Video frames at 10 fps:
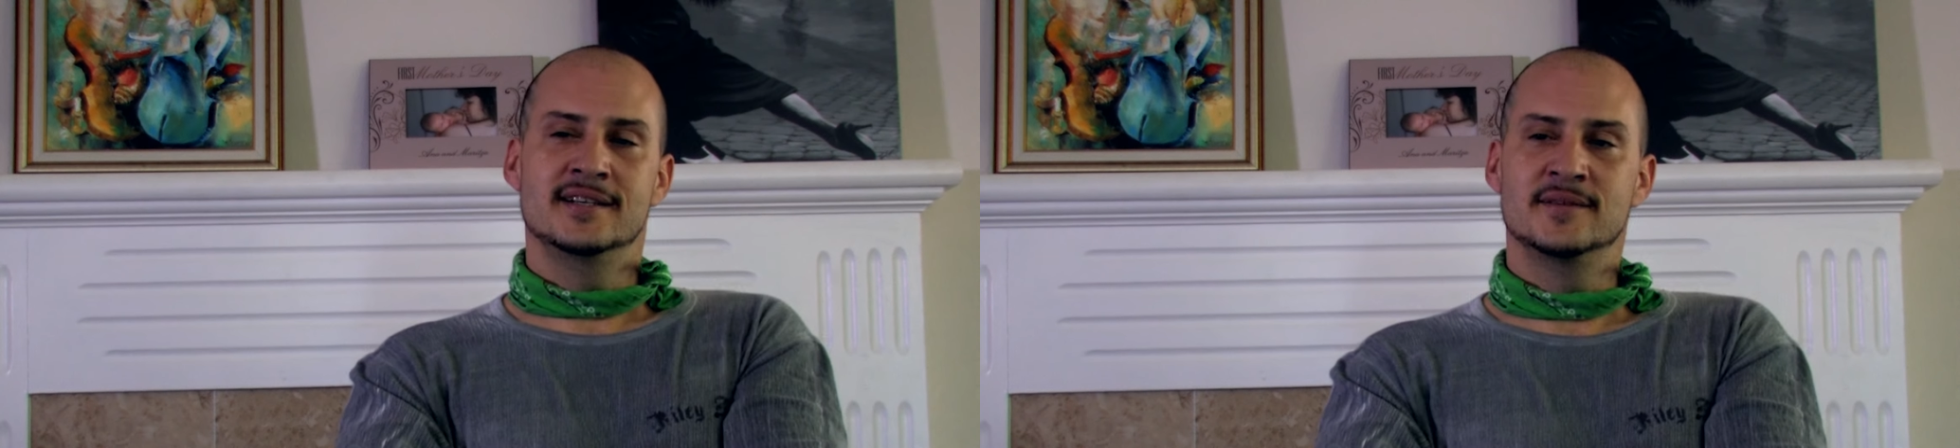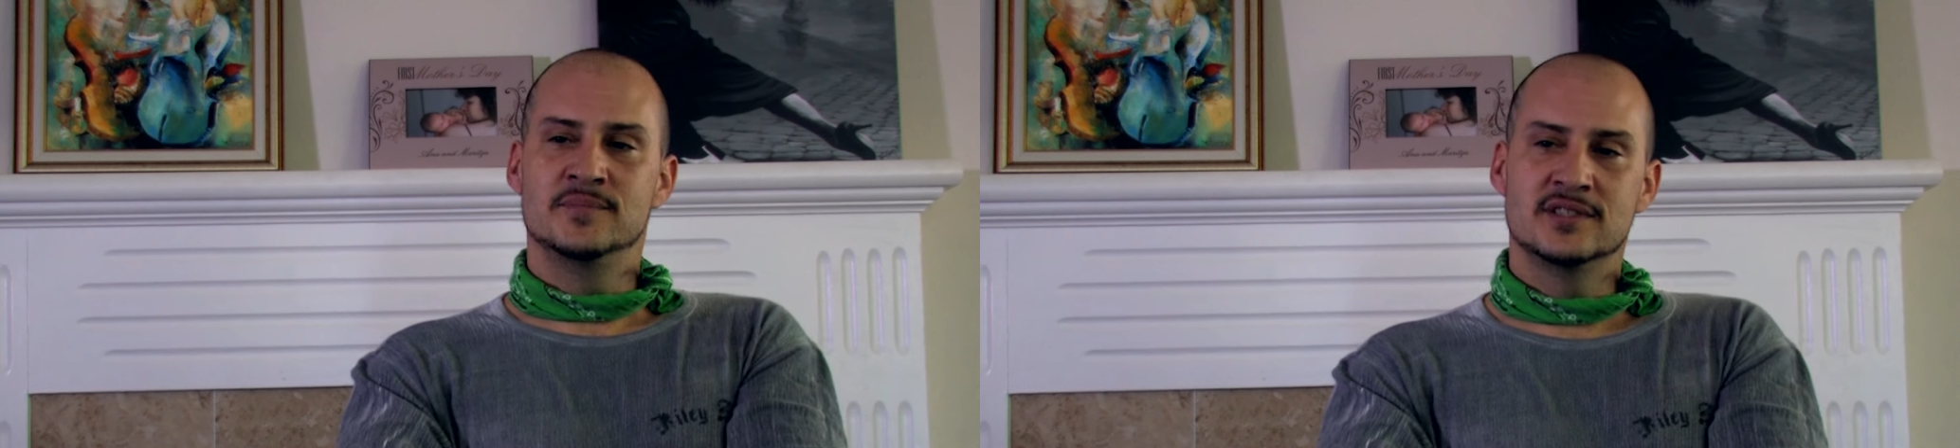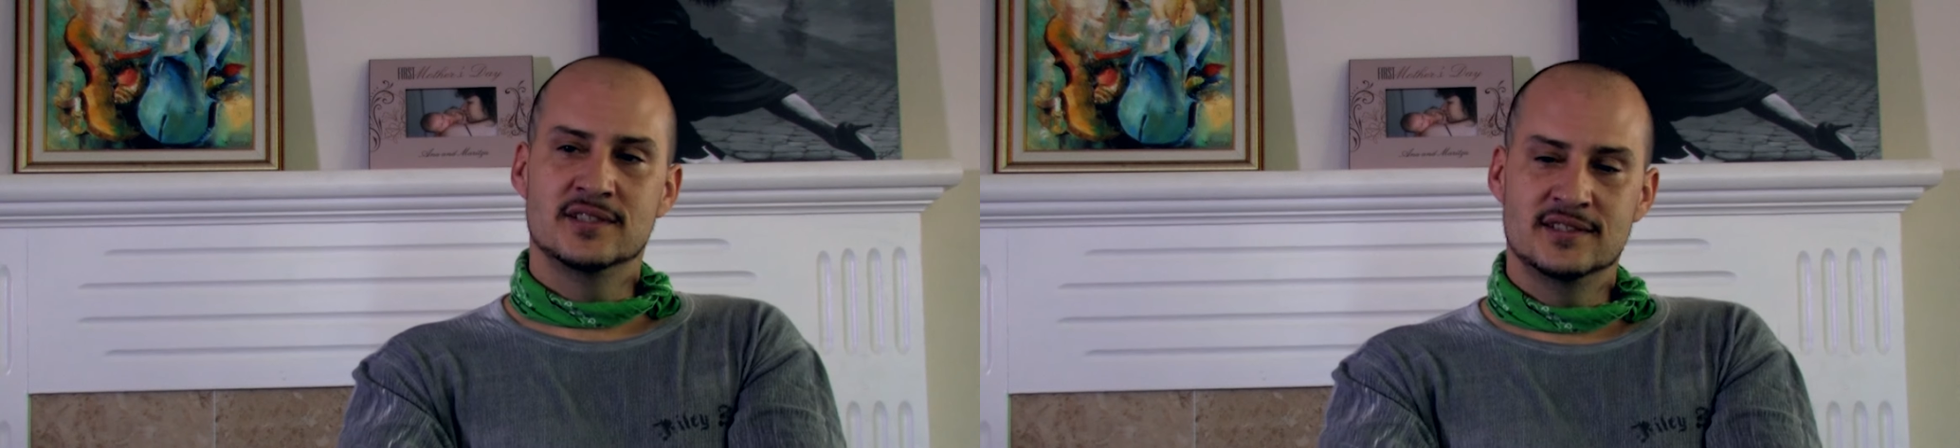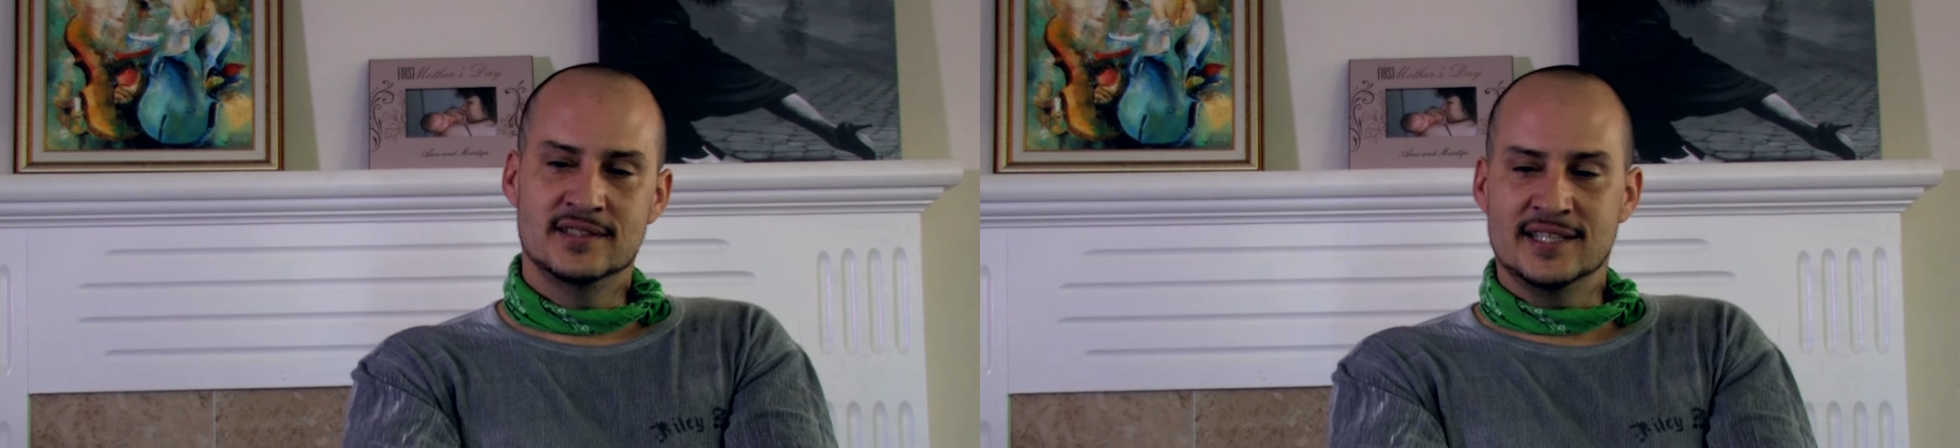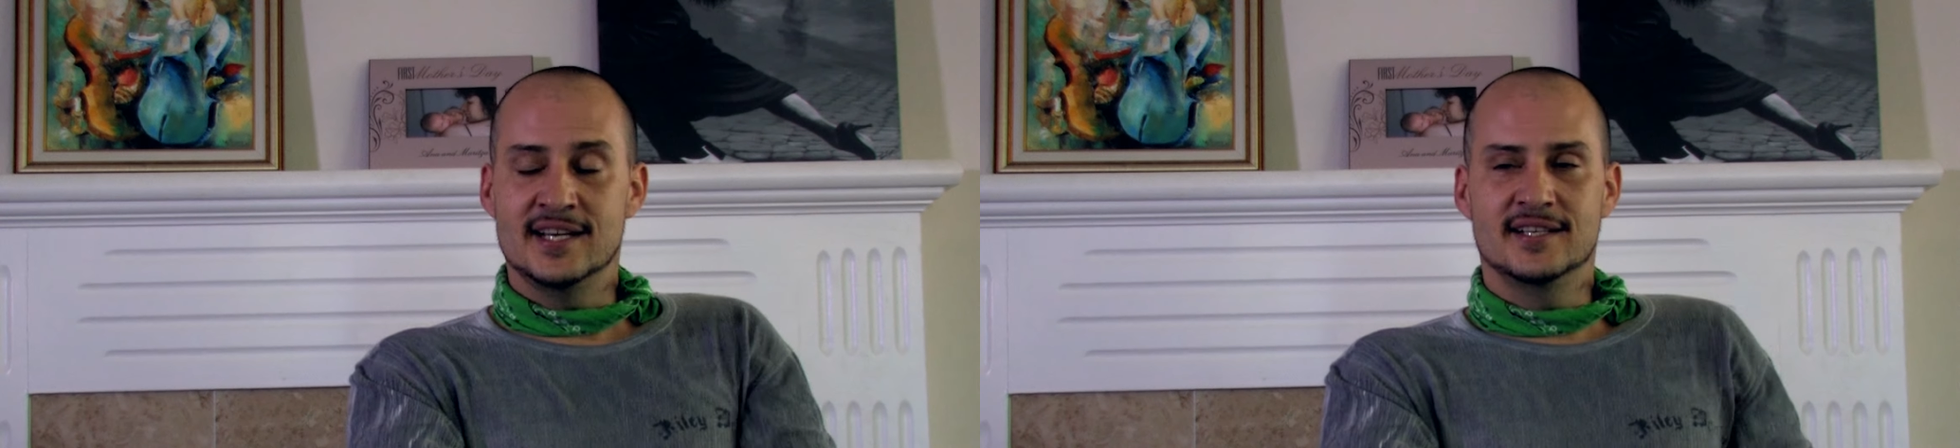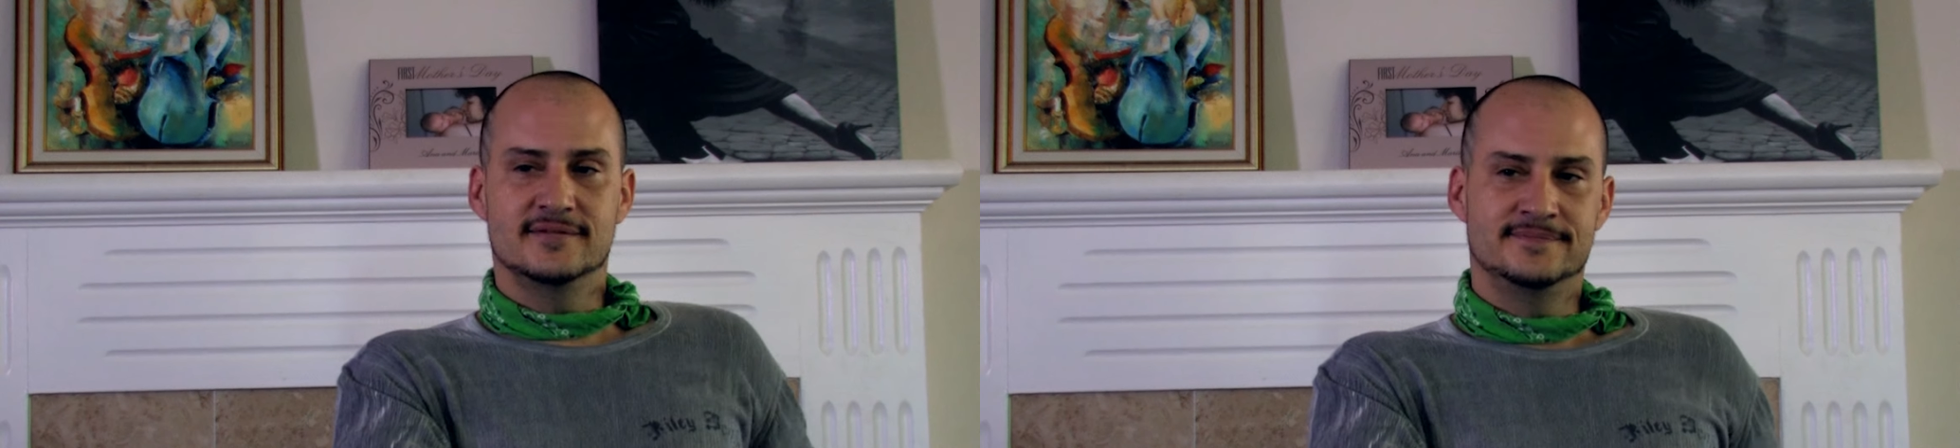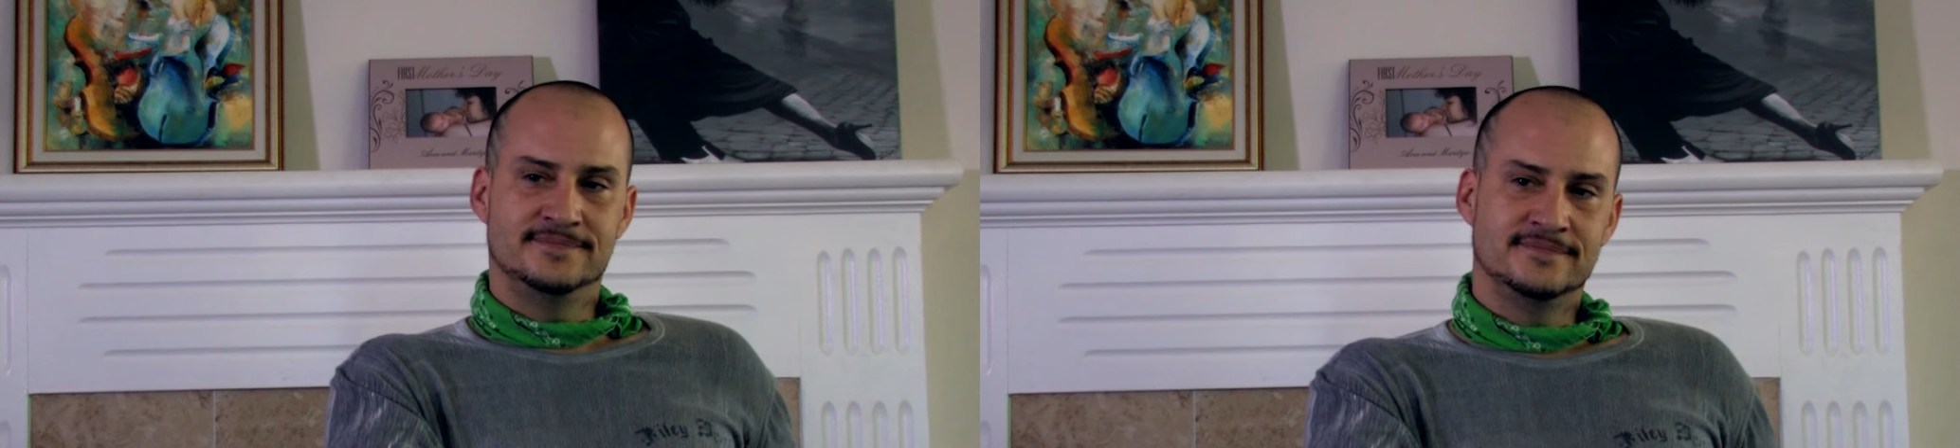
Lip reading: hips again.